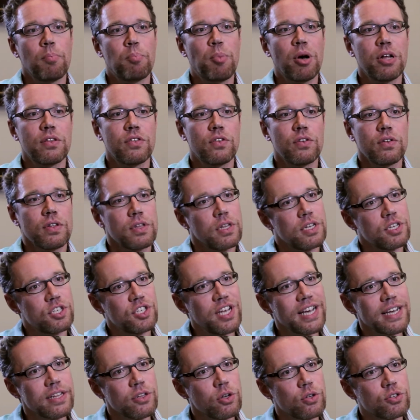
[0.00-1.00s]
But the
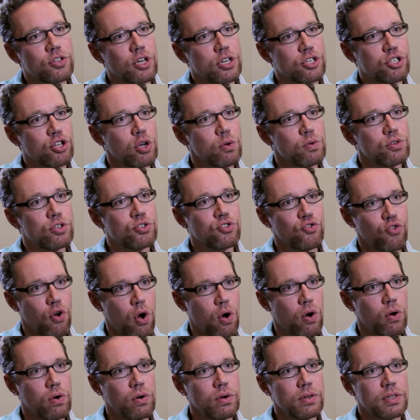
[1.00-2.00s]
signals are so
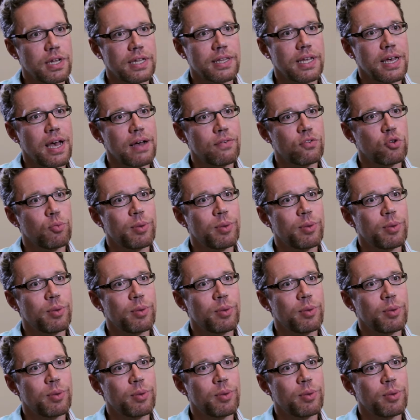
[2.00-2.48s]
strong that they have